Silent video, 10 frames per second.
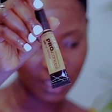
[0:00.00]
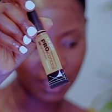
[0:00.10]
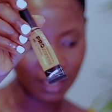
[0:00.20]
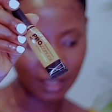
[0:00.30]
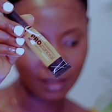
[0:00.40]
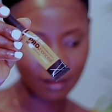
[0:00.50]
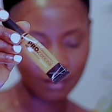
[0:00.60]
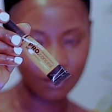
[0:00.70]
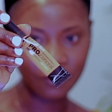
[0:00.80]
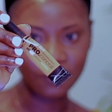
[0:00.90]

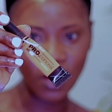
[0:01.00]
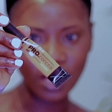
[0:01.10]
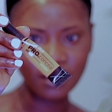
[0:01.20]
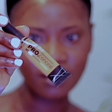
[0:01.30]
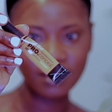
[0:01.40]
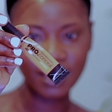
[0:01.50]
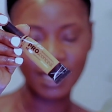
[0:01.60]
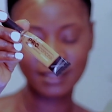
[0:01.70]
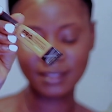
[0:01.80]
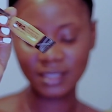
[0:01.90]
in Fun.
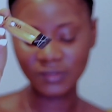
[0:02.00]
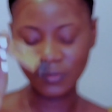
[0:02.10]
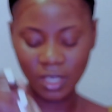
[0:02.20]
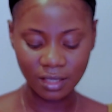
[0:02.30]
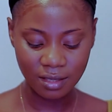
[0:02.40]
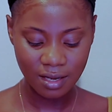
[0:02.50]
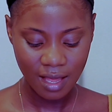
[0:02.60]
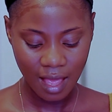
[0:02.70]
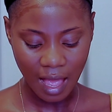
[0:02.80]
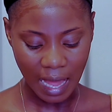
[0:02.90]
Yeah, this is Fun,
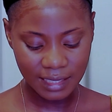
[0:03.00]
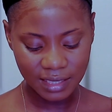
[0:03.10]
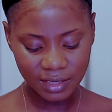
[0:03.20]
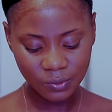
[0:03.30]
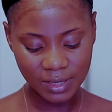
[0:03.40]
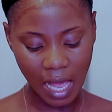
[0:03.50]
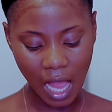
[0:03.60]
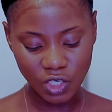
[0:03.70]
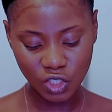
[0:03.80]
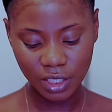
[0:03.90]
and this was
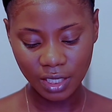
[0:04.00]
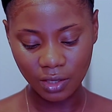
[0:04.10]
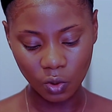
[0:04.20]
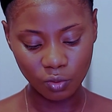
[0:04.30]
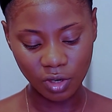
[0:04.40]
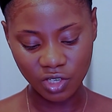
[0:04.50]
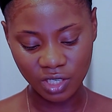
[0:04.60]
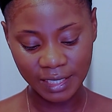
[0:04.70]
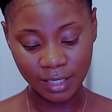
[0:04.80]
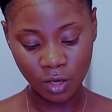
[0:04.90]
actually
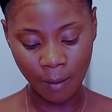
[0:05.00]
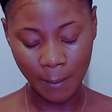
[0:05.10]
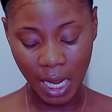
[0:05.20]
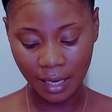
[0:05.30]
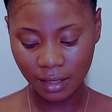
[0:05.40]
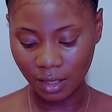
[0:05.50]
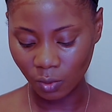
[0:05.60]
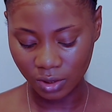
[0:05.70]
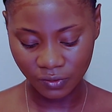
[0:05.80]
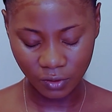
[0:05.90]
originally not mine. It
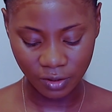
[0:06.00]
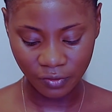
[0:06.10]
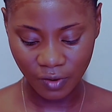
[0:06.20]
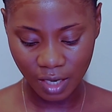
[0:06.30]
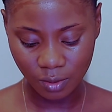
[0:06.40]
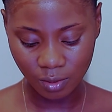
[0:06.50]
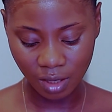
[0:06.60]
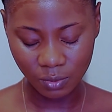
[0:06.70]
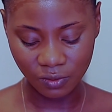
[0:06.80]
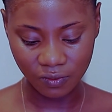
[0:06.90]
was for a friend who
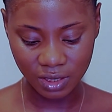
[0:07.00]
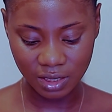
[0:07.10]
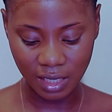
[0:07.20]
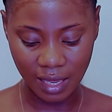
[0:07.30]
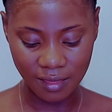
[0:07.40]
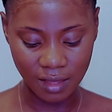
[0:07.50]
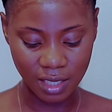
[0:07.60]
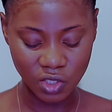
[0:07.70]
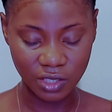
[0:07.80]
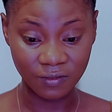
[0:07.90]
came to visit, and
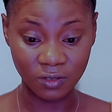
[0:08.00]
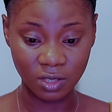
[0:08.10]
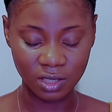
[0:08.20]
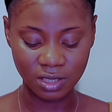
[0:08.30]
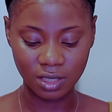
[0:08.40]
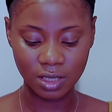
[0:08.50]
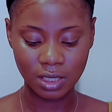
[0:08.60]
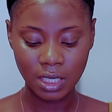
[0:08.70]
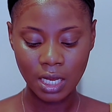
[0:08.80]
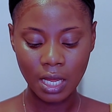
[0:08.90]
then she forgot
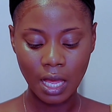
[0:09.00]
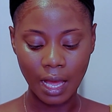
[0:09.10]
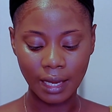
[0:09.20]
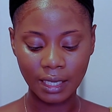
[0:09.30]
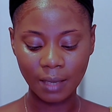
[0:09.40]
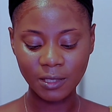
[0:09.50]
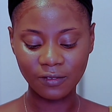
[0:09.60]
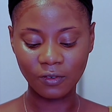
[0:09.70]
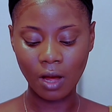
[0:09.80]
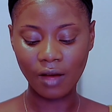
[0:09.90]
it. I kept
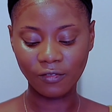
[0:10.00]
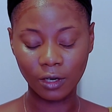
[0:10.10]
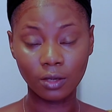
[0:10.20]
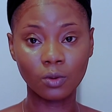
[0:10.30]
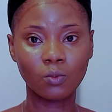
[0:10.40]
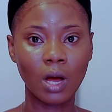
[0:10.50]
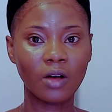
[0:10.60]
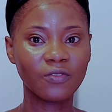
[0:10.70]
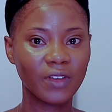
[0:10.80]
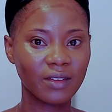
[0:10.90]
it for her for a good
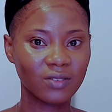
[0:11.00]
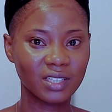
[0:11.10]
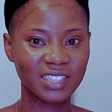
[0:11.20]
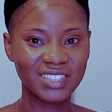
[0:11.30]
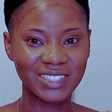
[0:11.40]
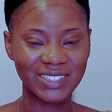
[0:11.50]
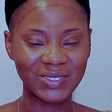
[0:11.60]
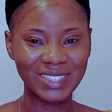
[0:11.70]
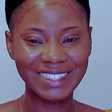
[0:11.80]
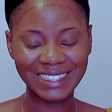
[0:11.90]
while. Favor, this is
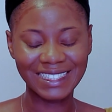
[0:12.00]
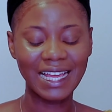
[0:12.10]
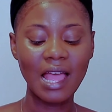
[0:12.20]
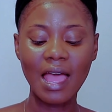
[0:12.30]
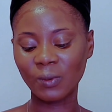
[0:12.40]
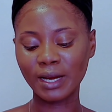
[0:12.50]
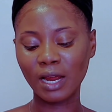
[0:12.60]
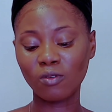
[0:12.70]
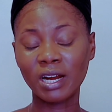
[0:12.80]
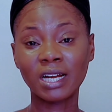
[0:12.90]
yours. When
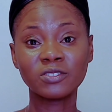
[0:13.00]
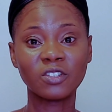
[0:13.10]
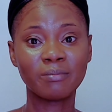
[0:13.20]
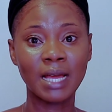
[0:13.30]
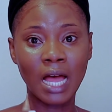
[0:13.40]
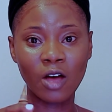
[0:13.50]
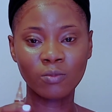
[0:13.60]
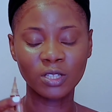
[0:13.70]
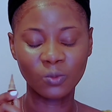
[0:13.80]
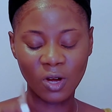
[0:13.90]
I ran out of my
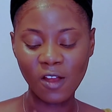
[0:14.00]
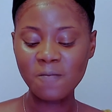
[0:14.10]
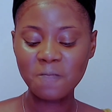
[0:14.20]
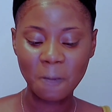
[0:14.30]
almond one,